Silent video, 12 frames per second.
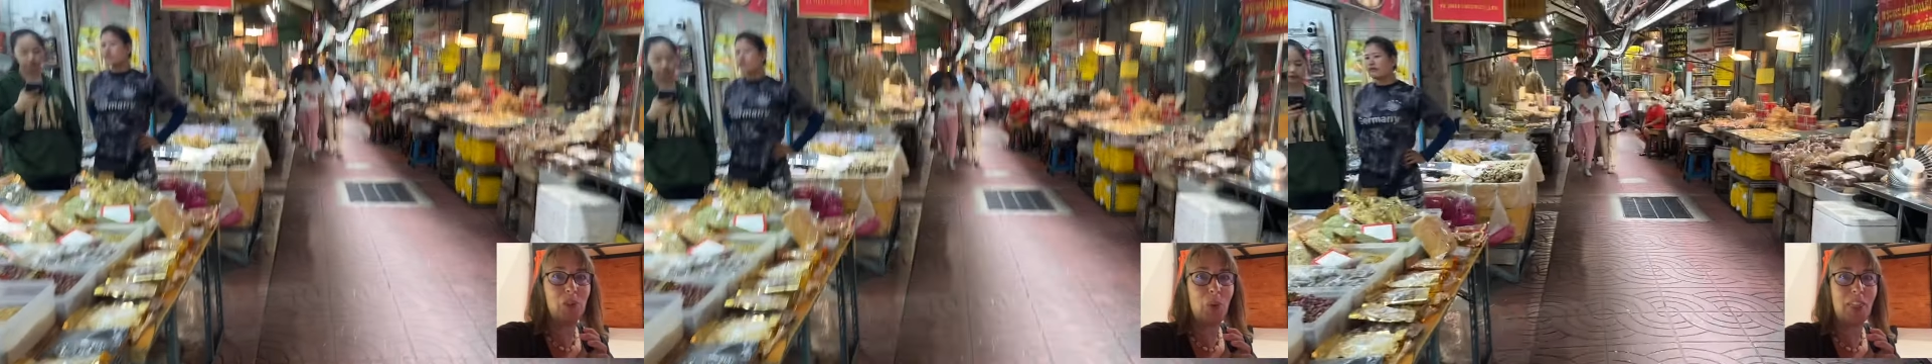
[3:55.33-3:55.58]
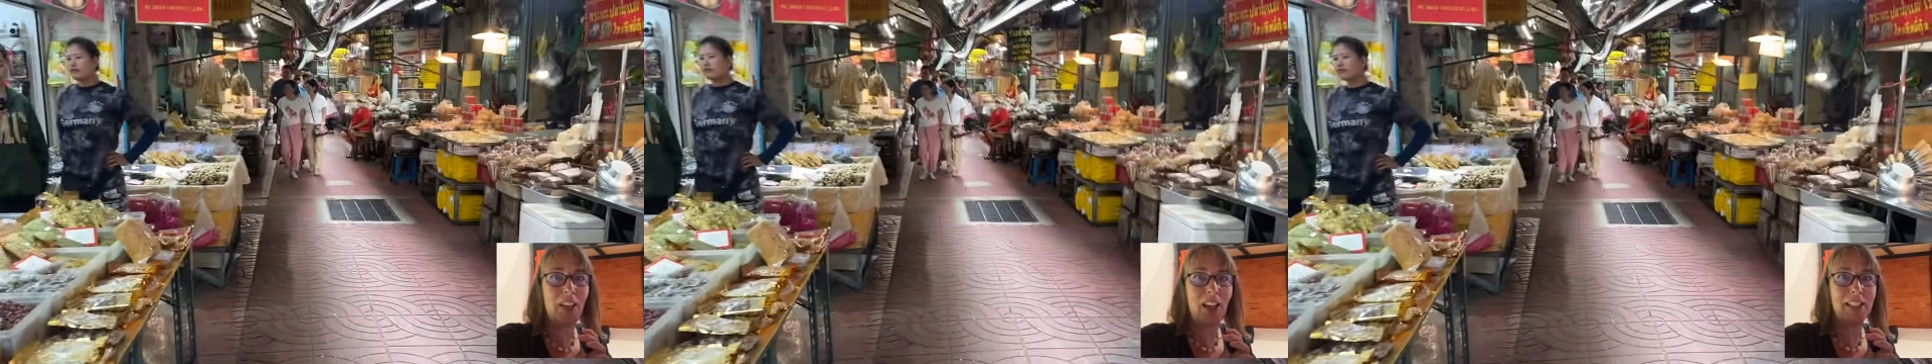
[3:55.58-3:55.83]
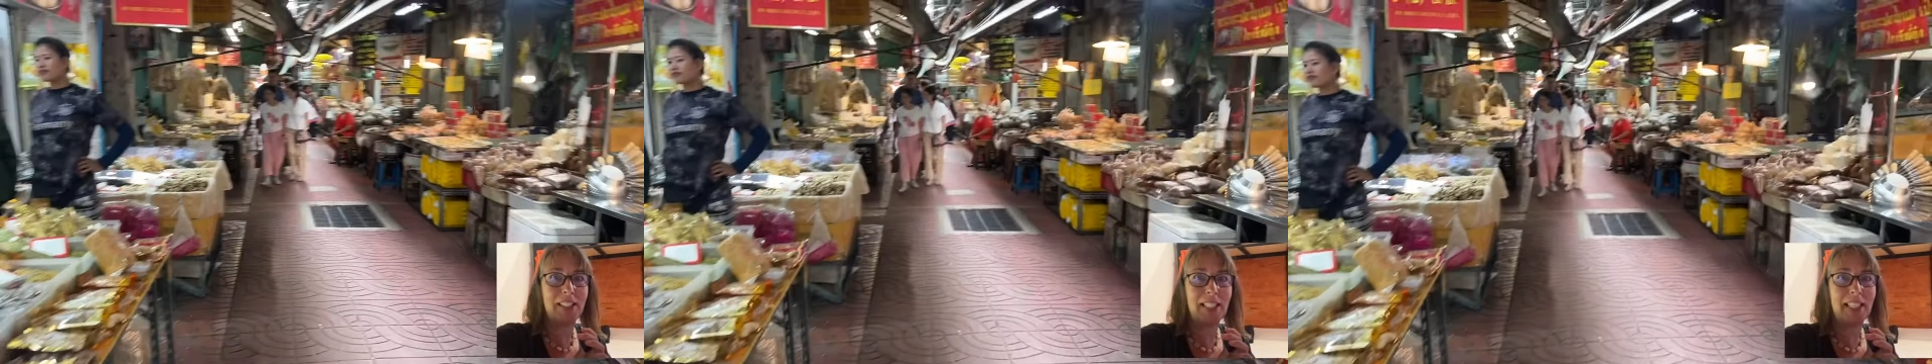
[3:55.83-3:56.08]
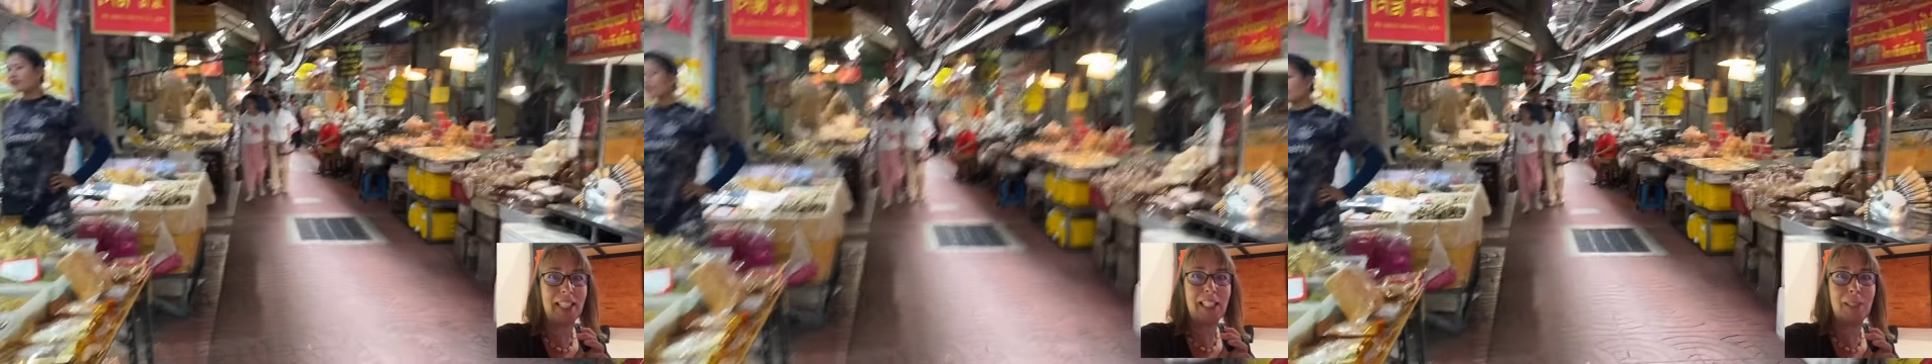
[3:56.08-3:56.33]
with us
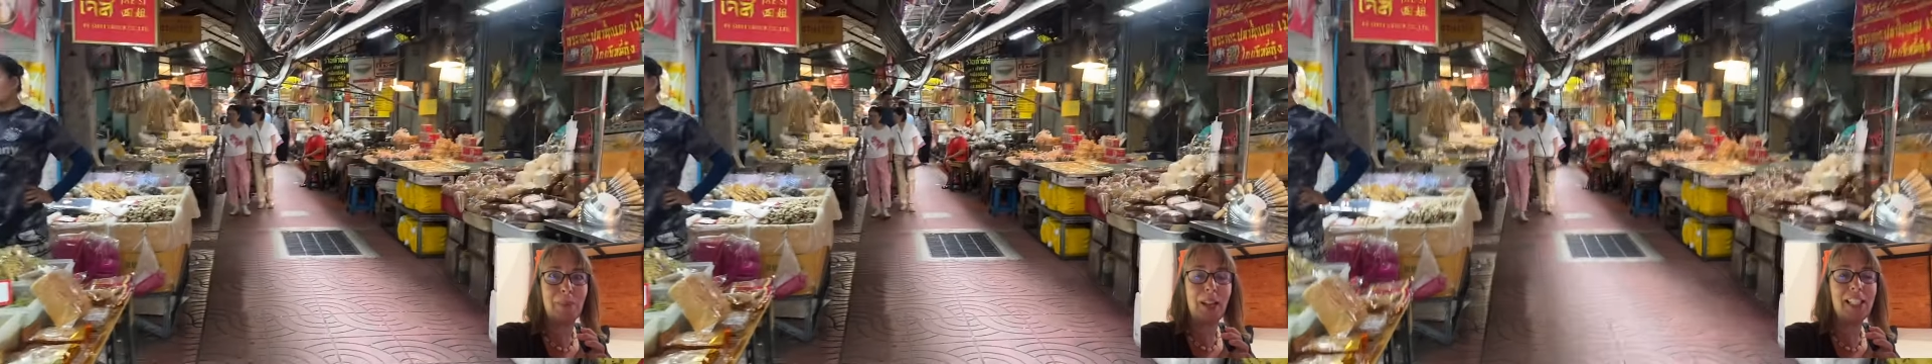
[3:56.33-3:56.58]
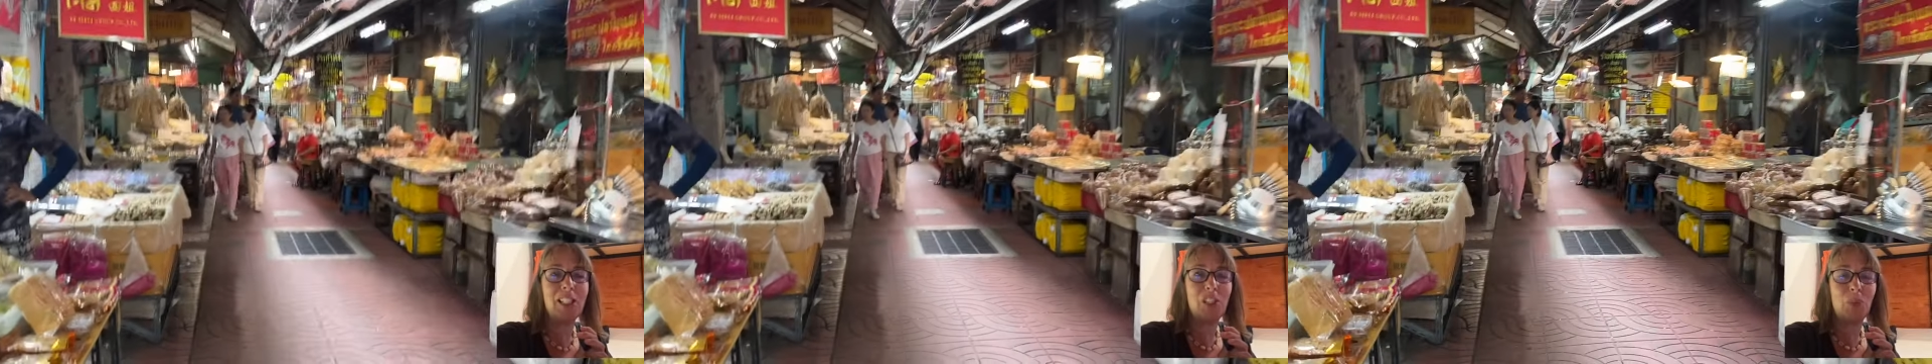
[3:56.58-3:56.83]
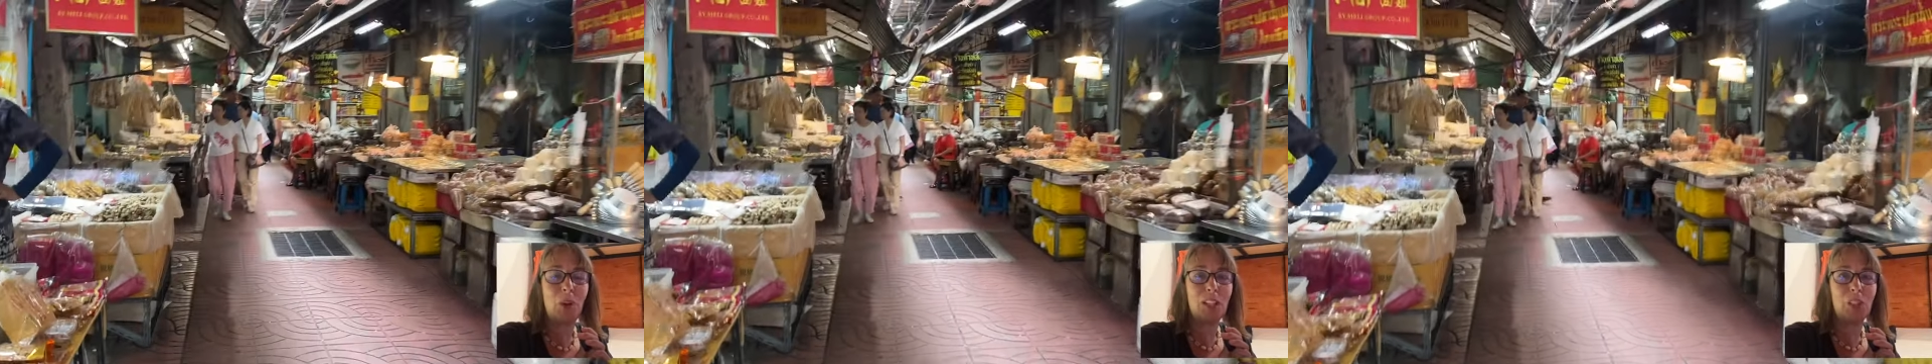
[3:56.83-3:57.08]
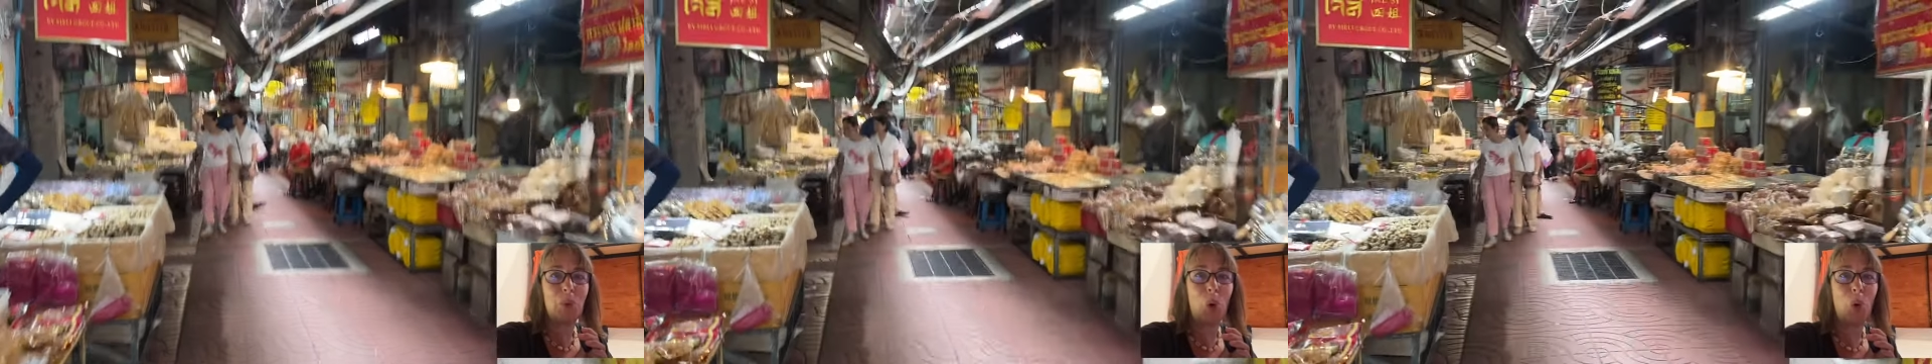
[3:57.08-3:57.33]
and explain to
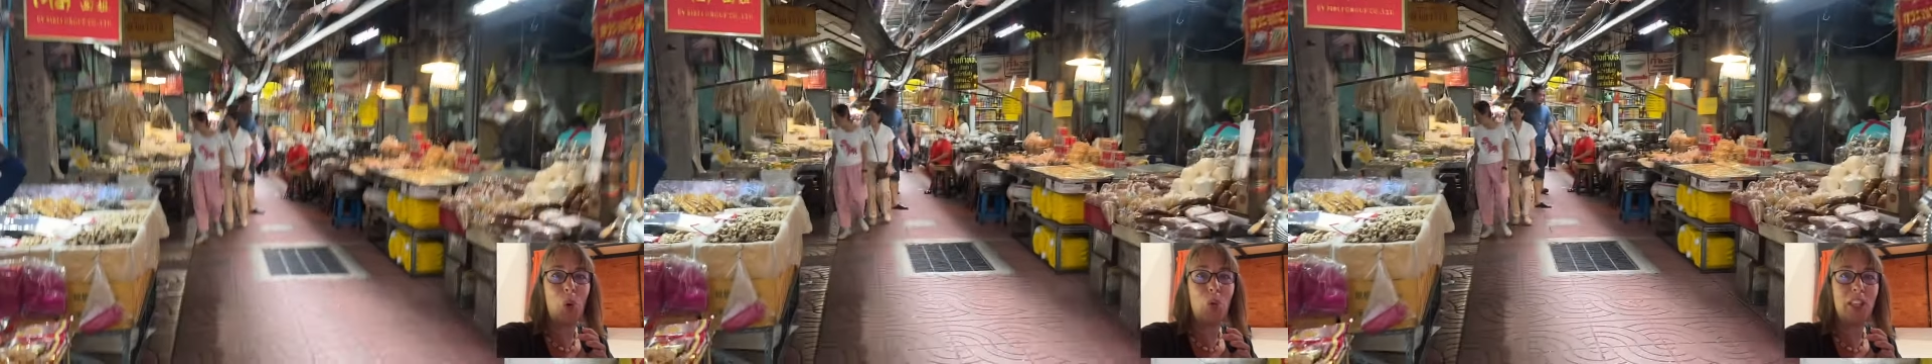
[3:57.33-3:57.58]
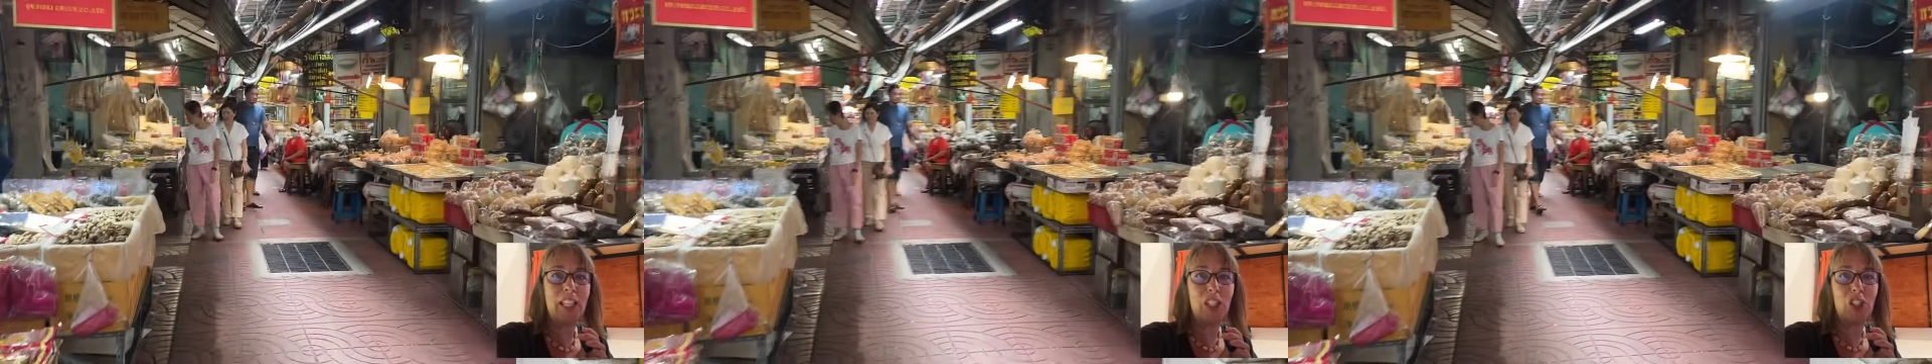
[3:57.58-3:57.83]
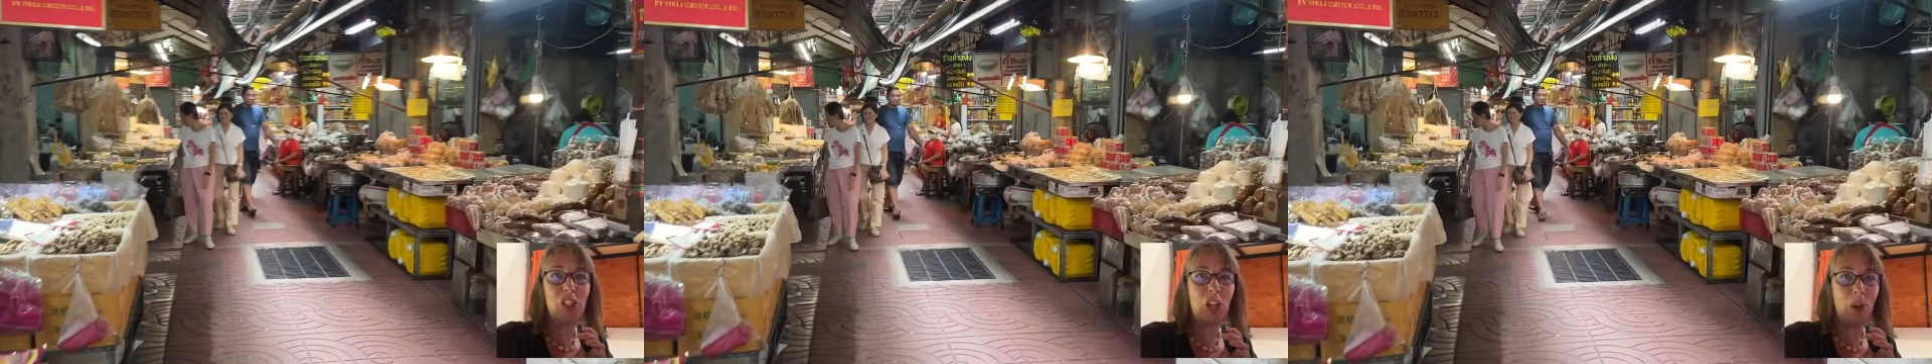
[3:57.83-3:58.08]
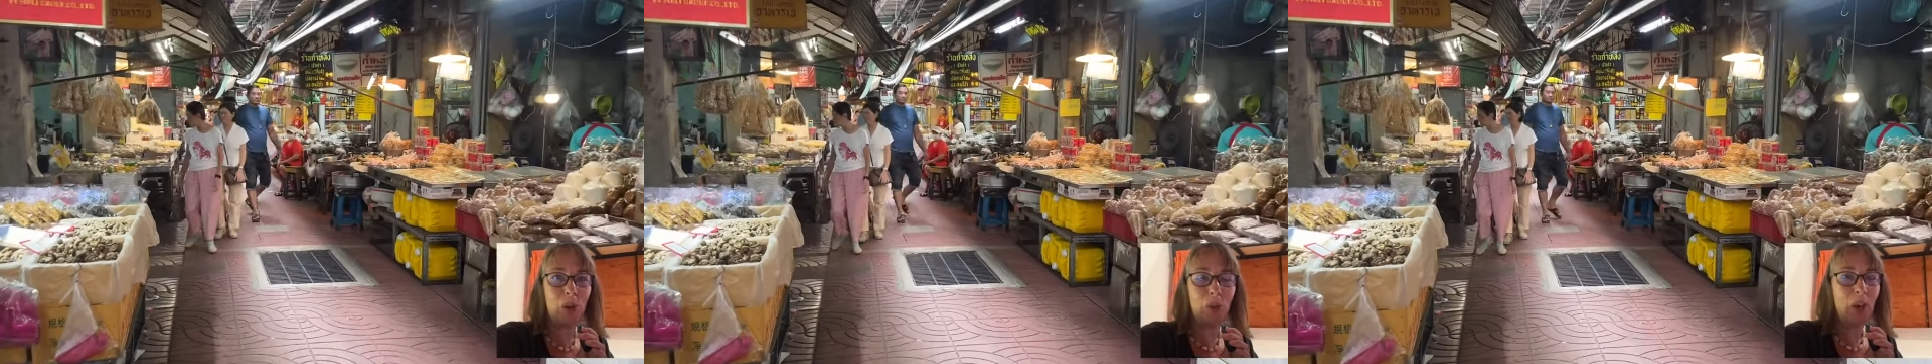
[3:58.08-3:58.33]
us what all these
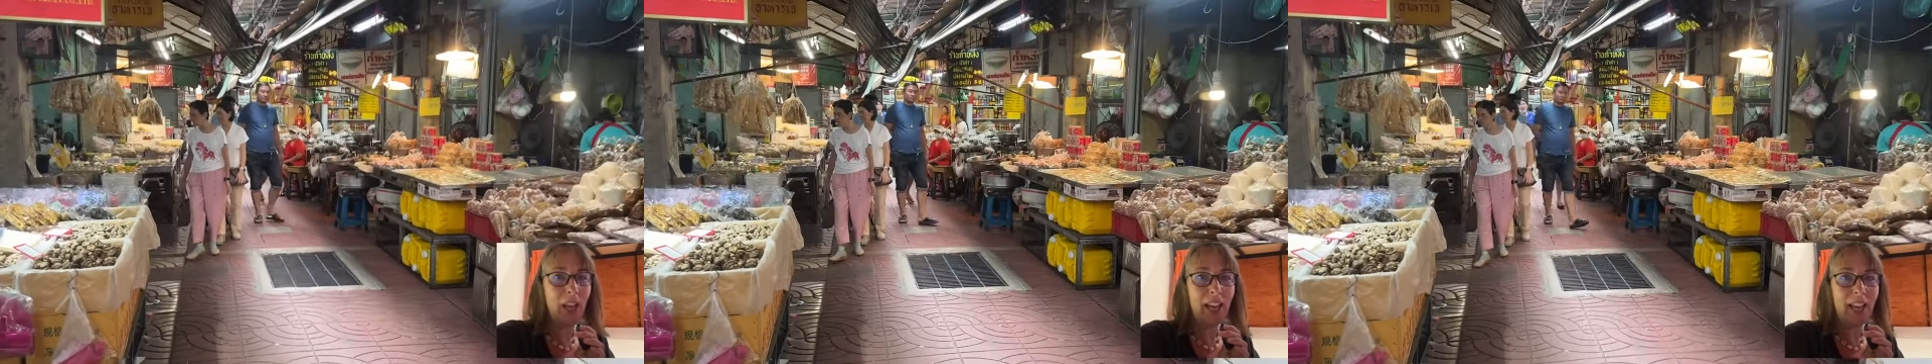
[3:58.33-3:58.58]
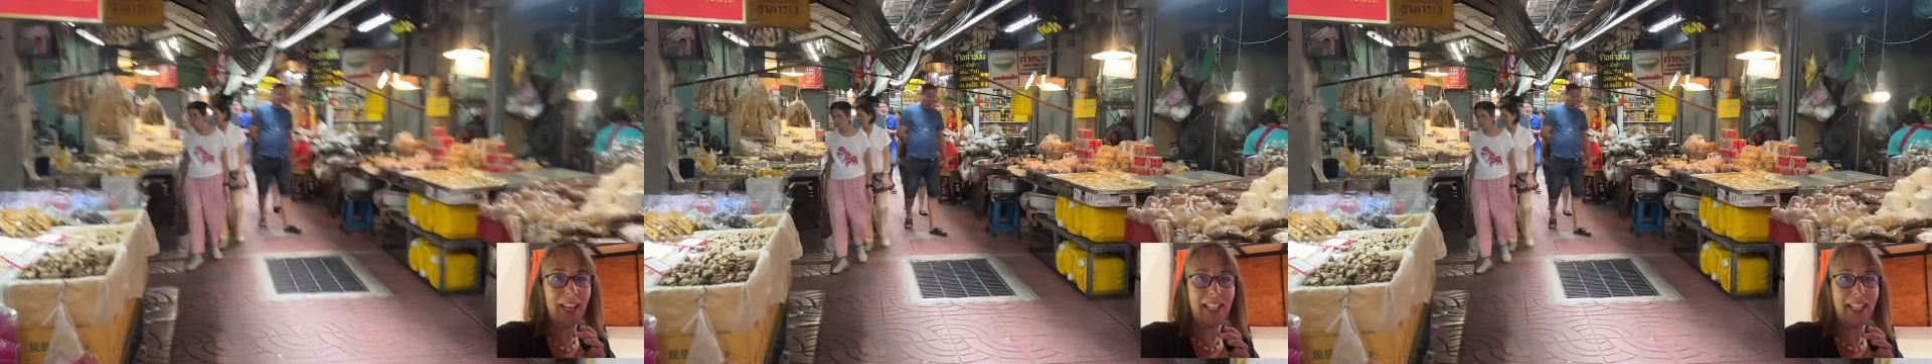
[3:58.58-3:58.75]
new and